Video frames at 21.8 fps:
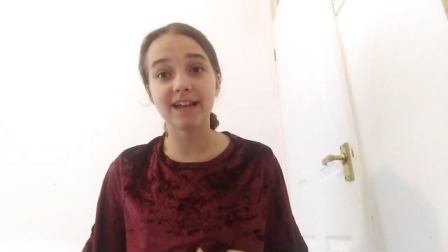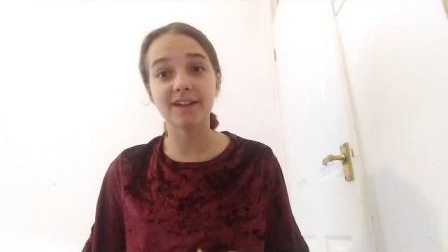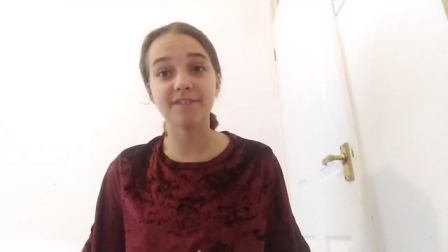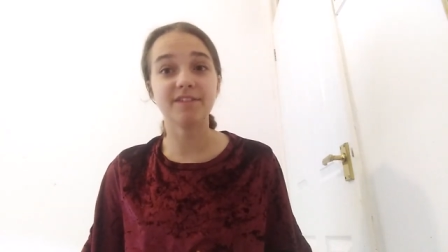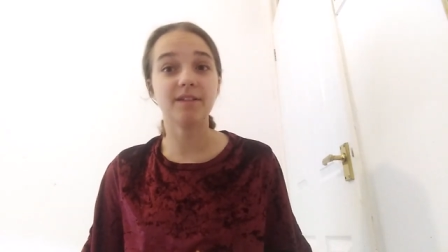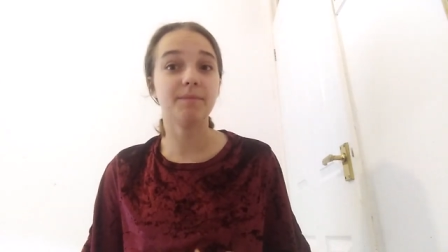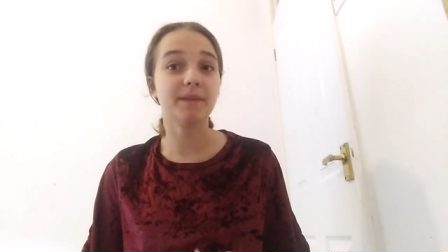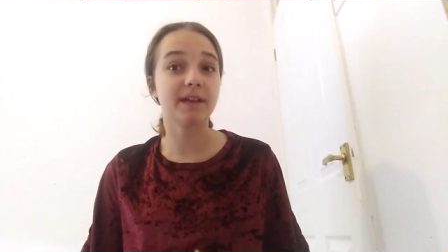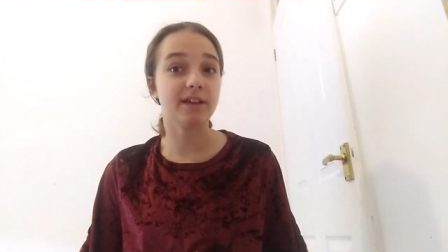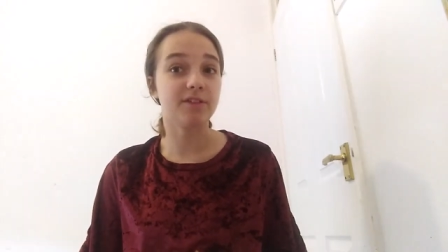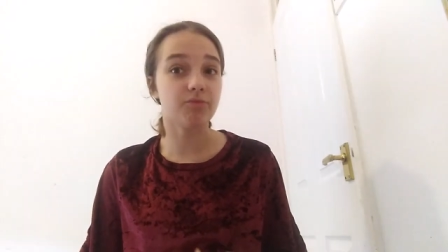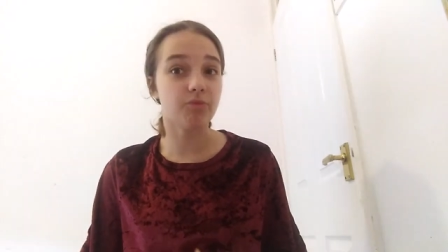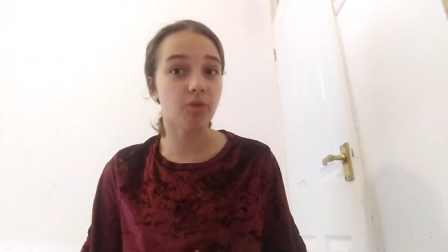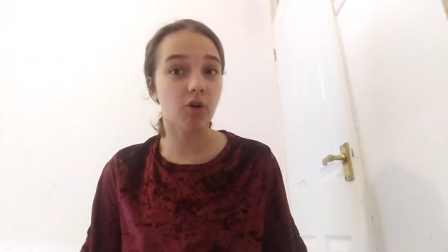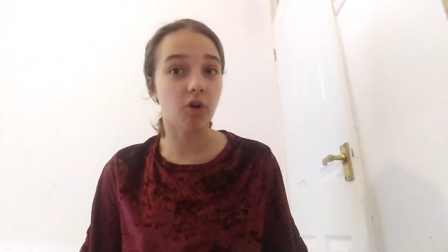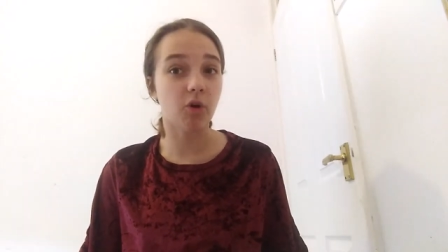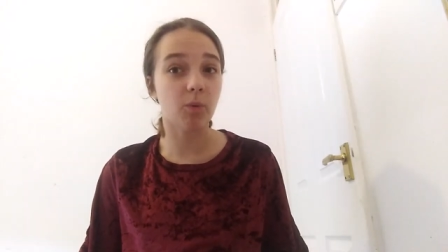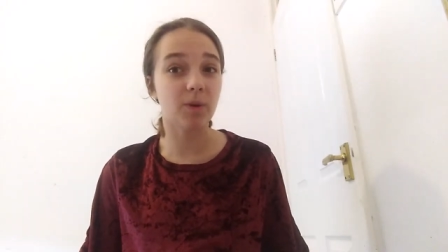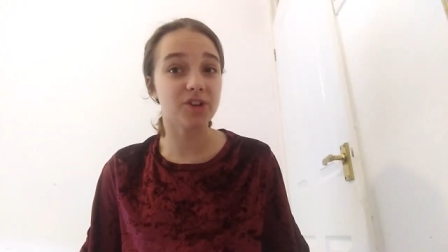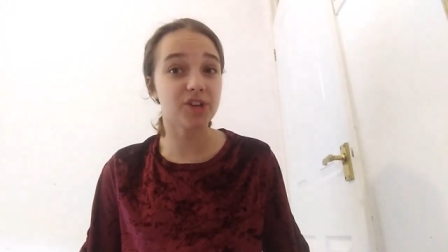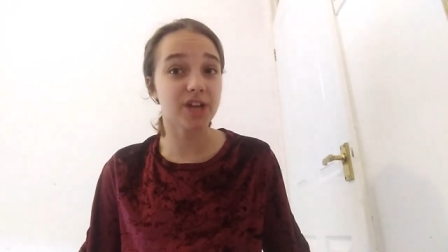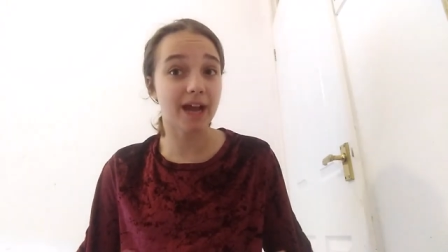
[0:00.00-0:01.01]
if something is
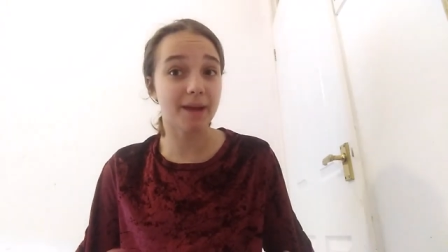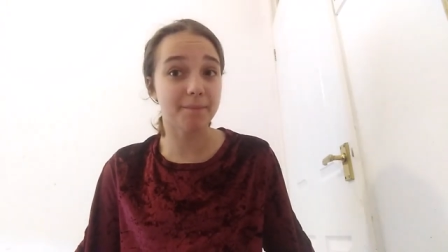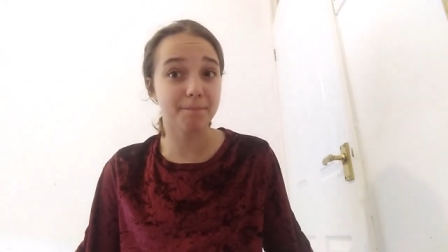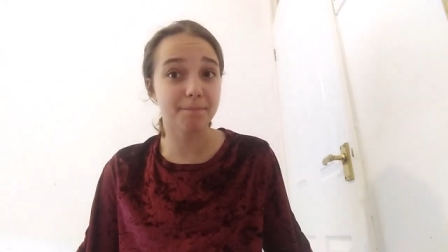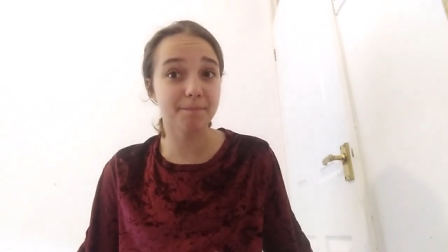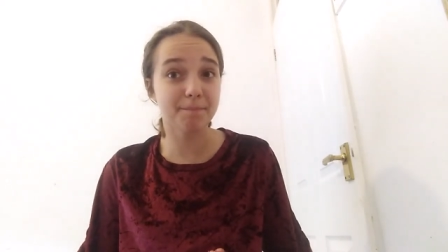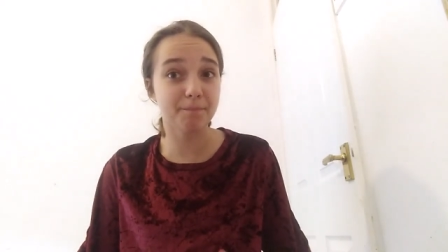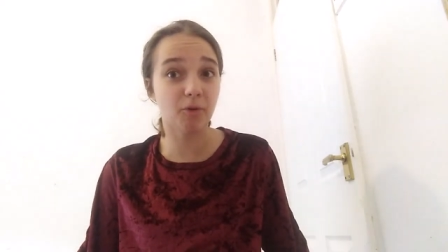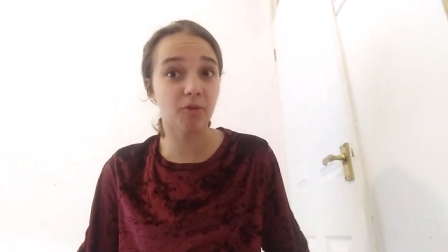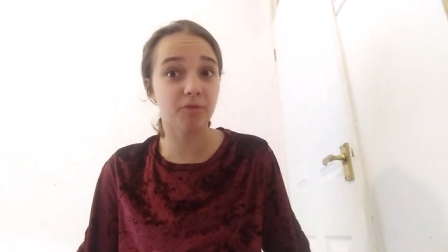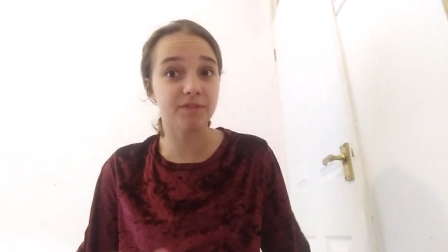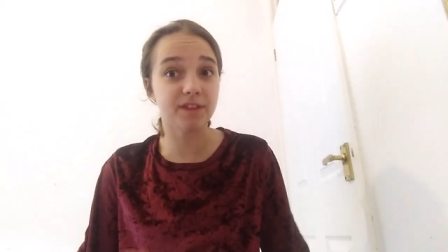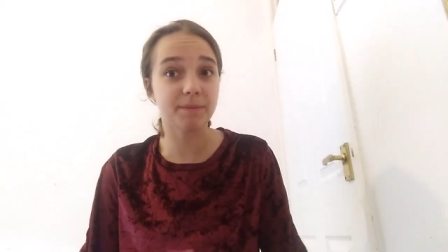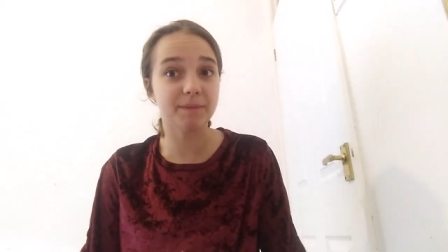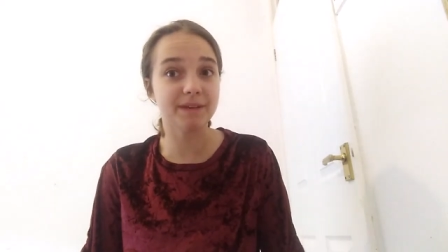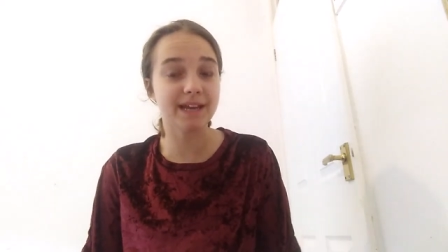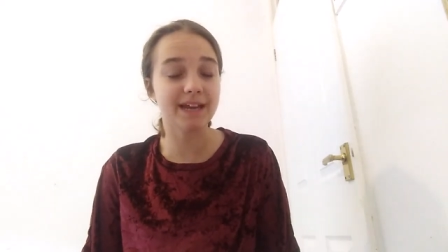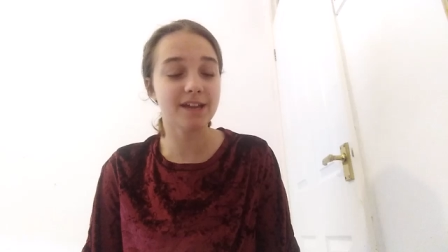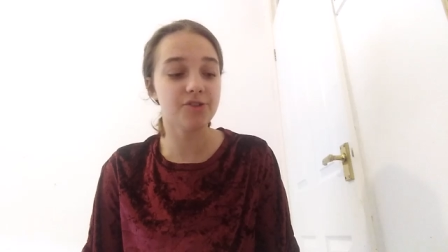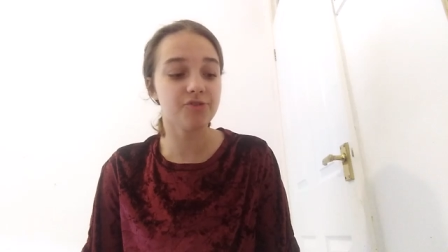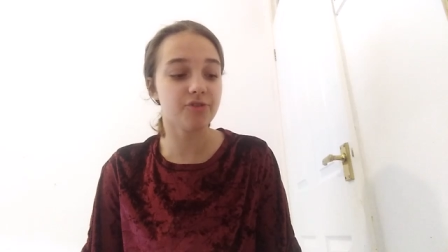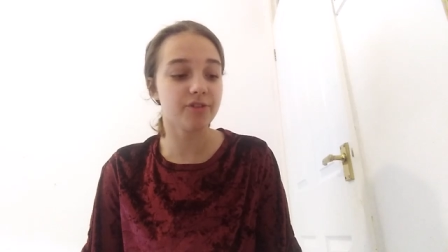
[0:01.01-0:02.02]
wrong, which can obviously be
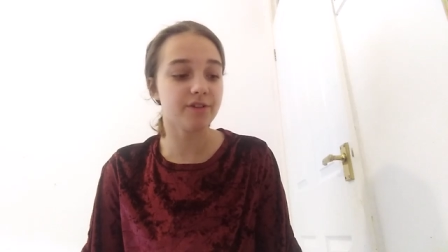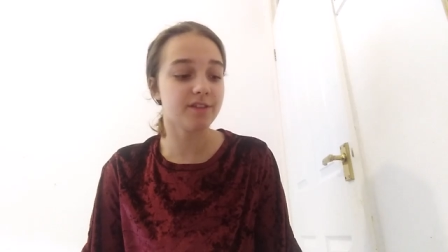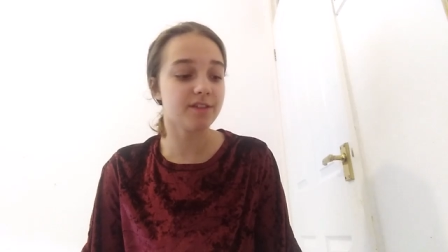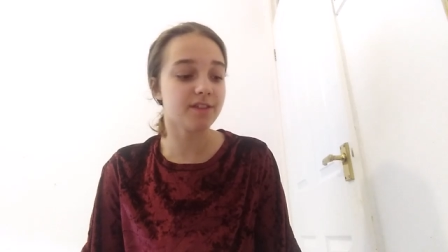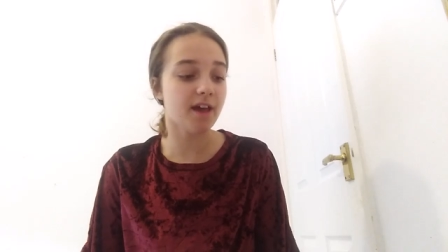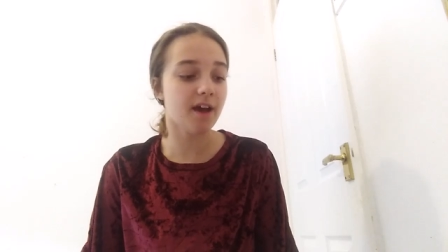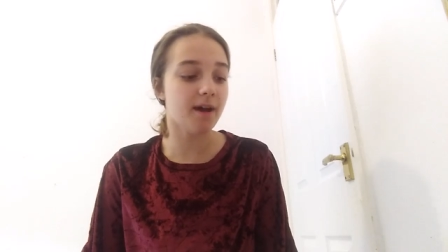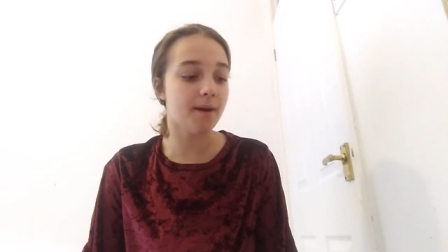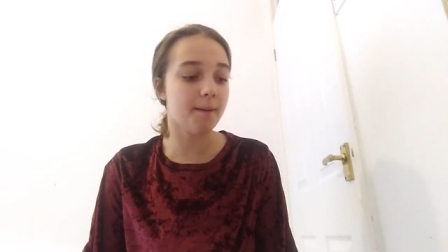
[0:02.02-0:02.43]
dangerous.